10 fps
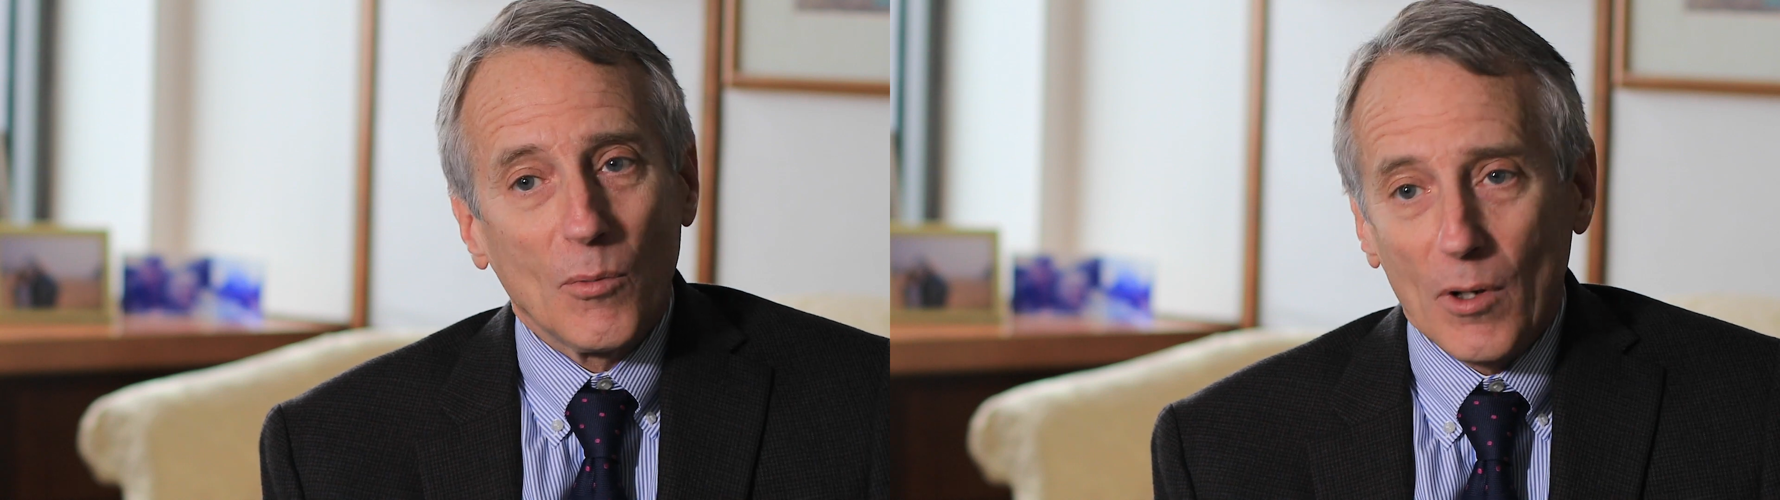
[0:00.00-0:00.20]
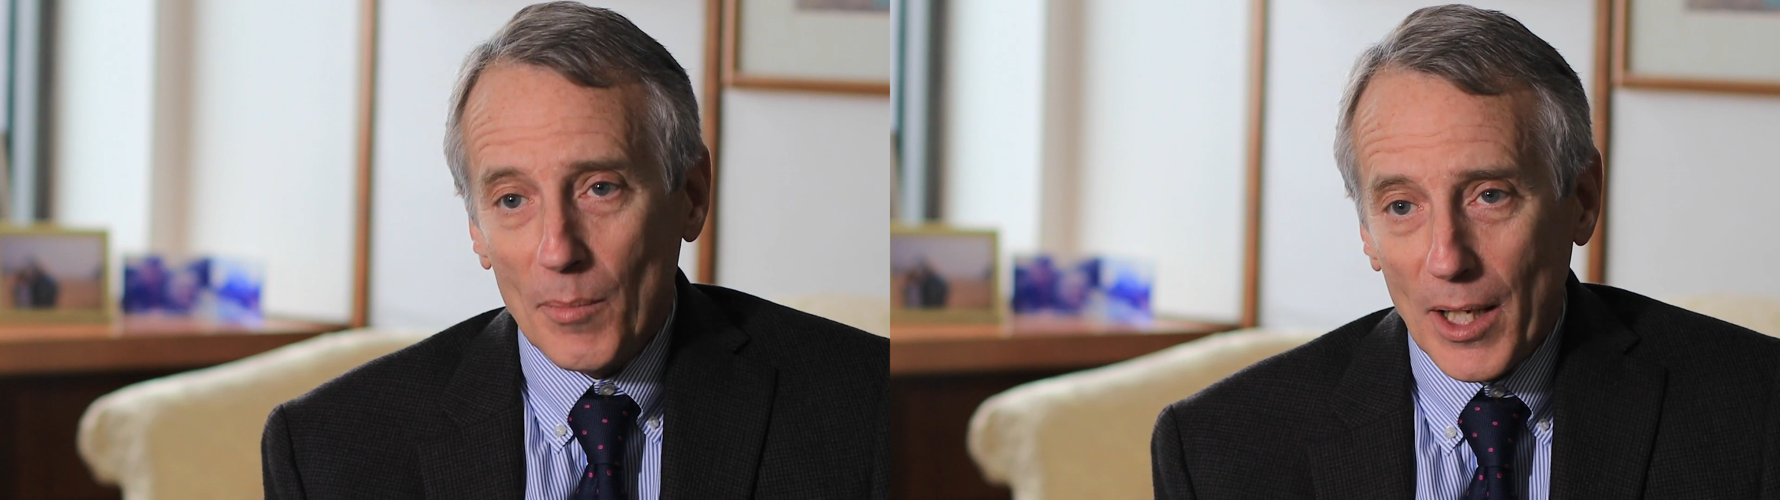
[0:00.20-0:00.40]

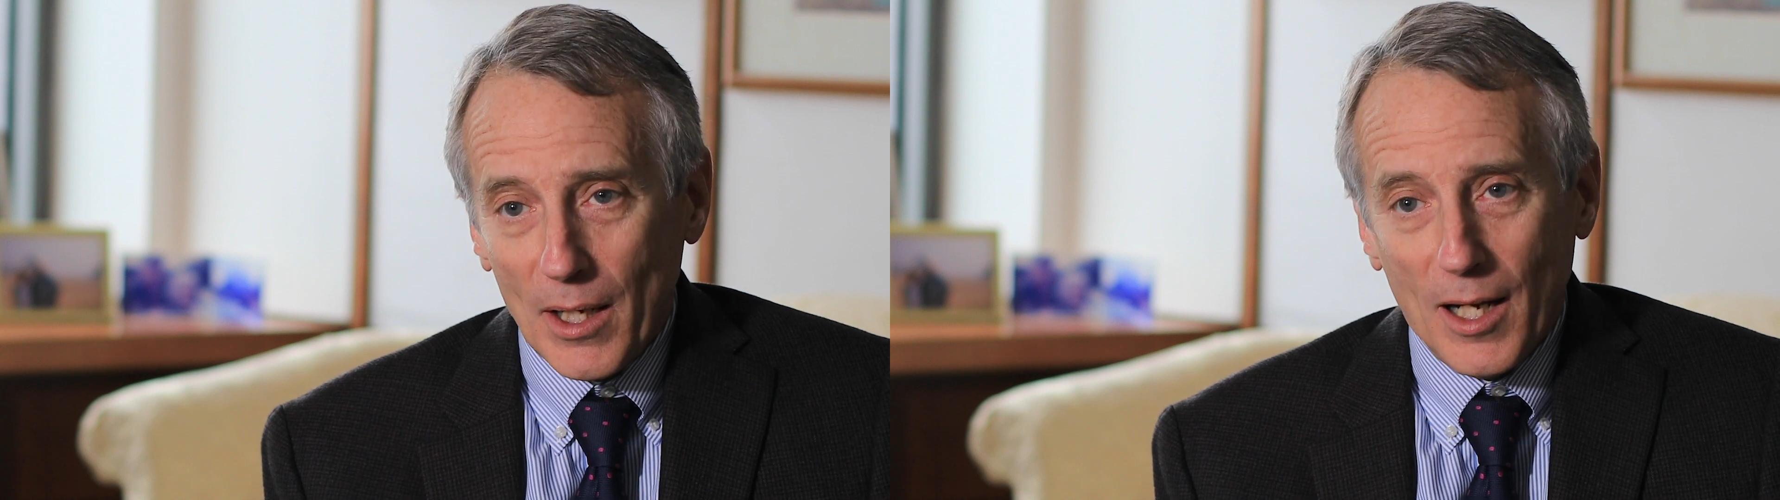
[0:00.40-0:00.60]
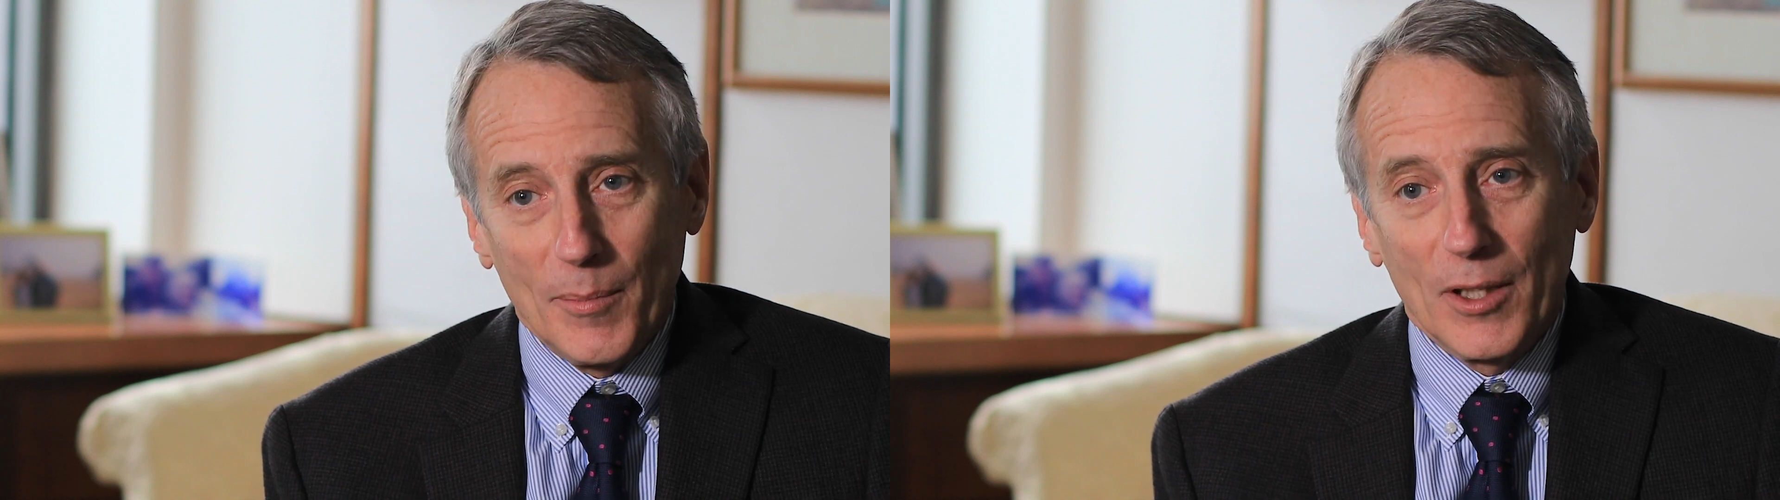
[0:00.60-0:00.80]
What are my
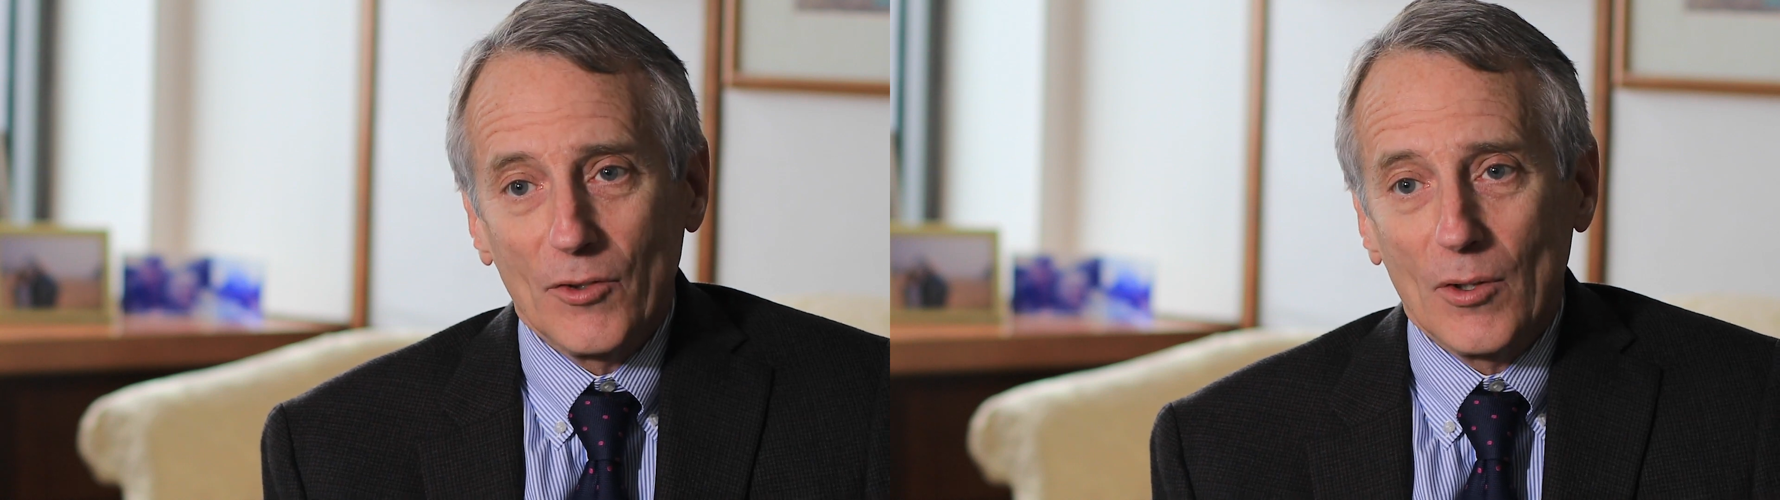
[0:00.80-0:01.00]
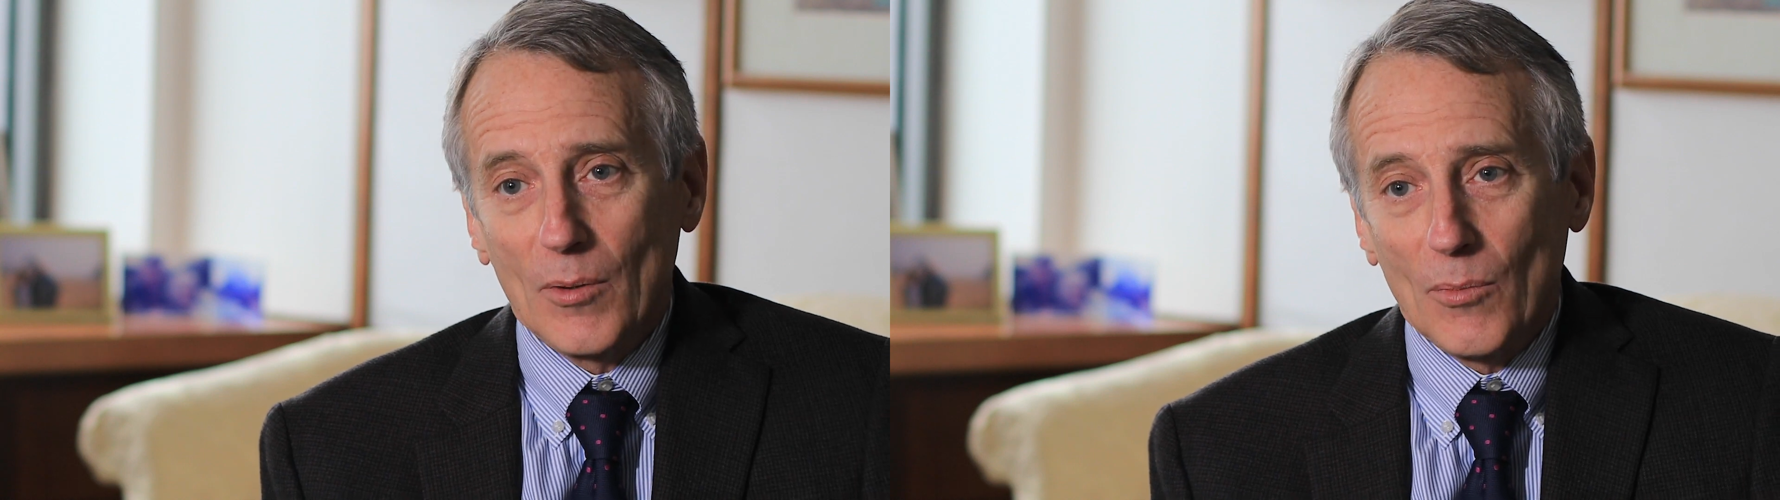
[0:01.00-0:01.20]

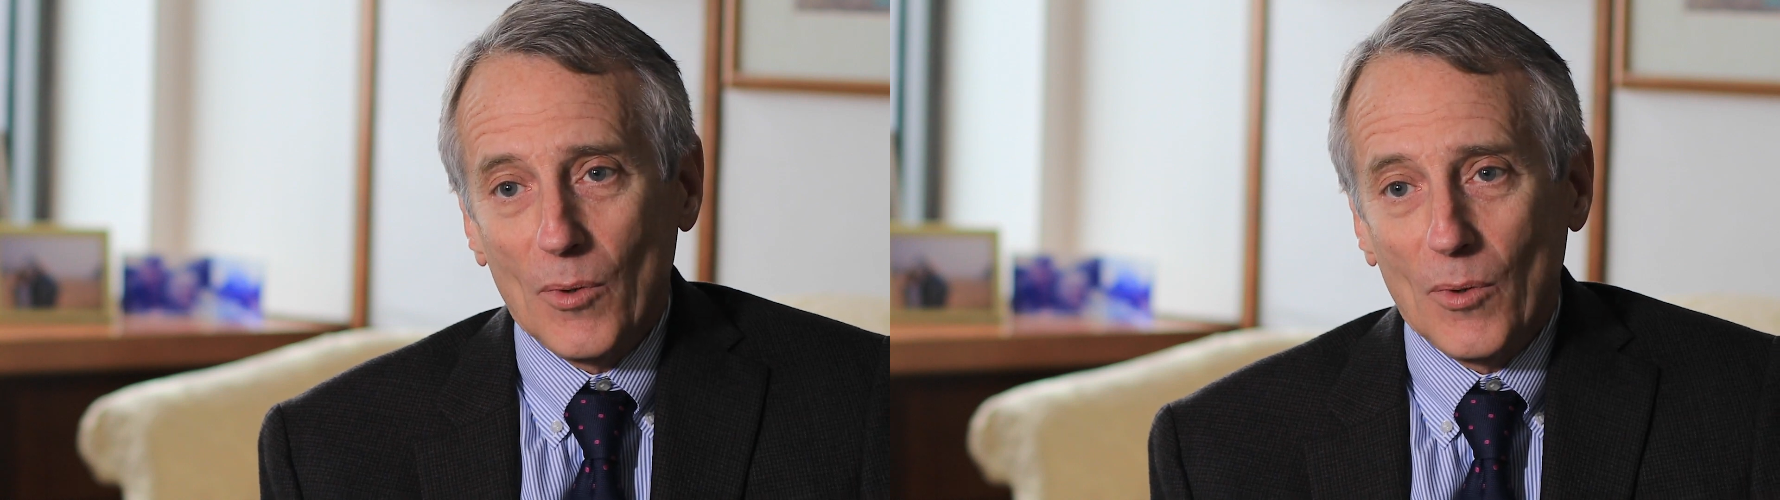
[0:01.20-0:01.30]
comments to it?